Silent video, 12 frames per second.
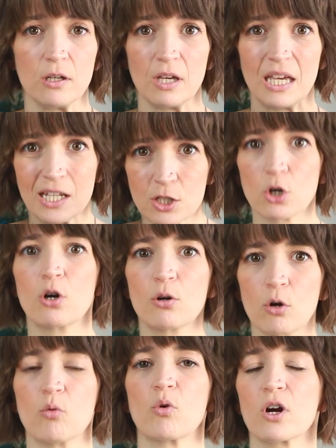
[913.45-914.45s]

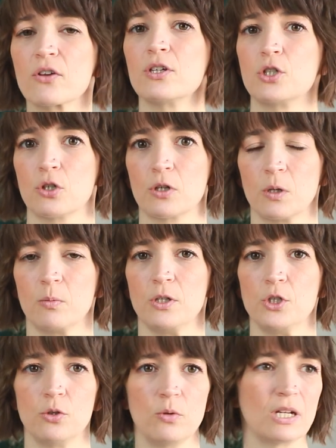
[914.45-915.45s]
internal work that you're going to be
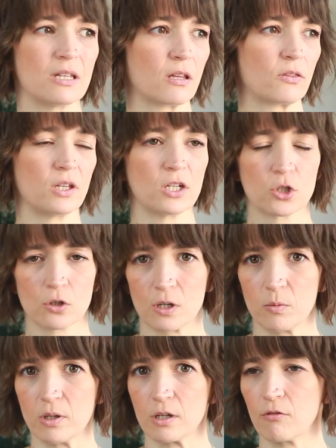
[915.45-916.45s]
doing and the things you're going
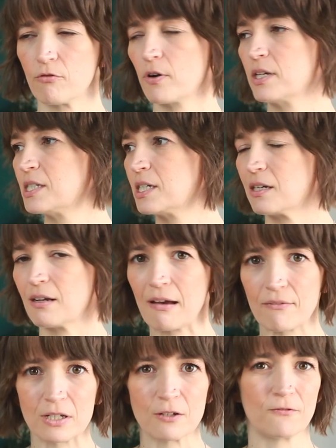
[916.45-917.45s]
to be confronting and
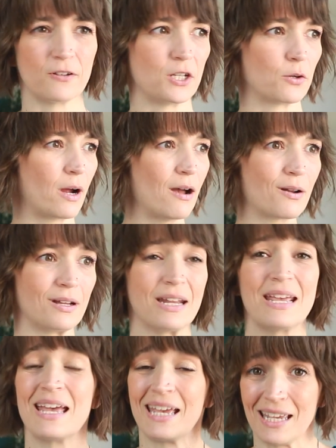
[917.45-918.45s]
having to figure out and
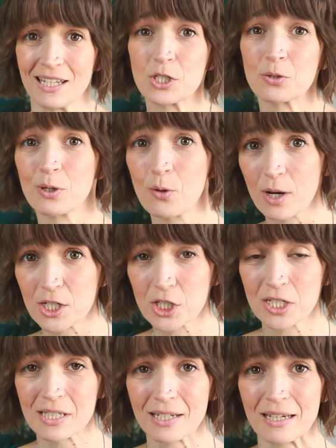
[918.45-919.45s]
answering
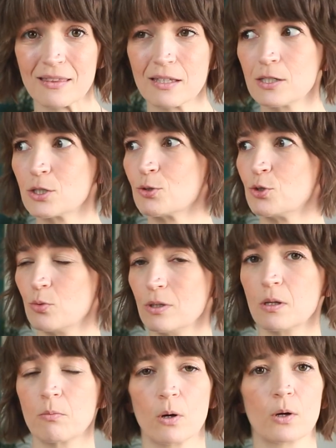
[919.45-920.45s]
questions like this or doing
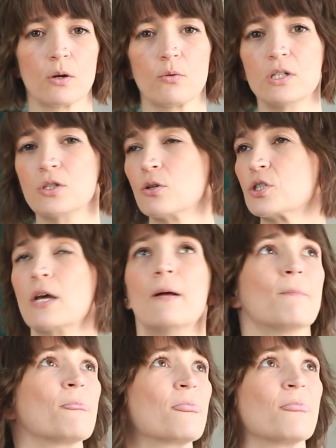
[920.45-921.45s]
the market research.
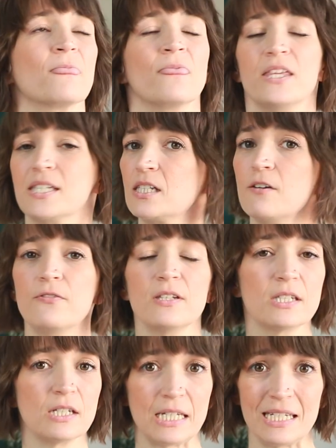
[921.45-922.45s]
This stuff
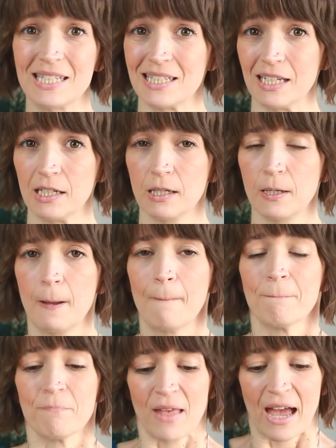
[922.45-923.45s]
isn't easy.
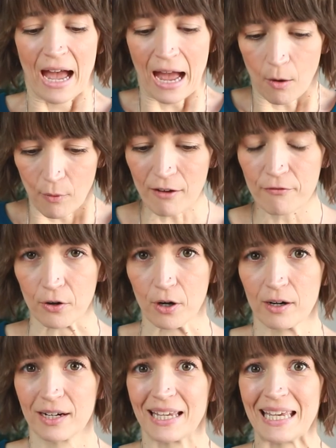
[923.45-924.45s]

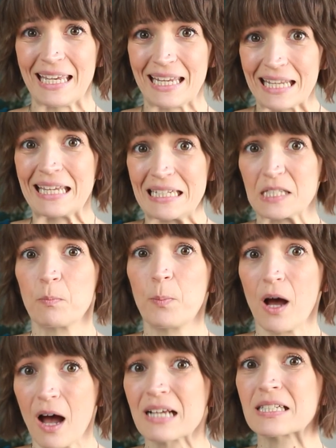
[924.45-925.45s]
However, it is
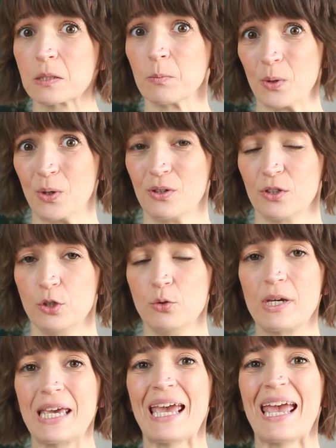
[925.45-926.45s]
possible.
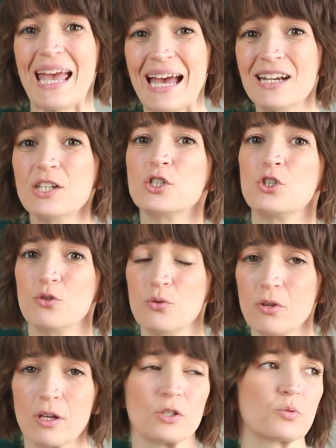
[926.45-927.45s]
You can
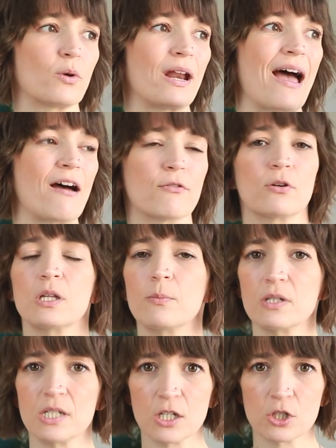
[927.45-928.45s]
do this, whatever
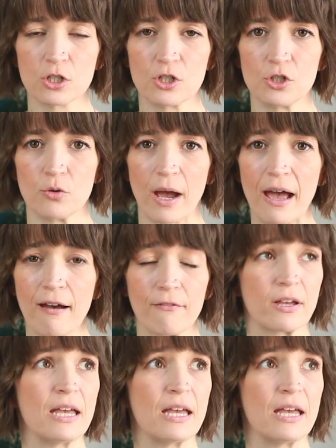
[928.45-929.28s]
limitations you have.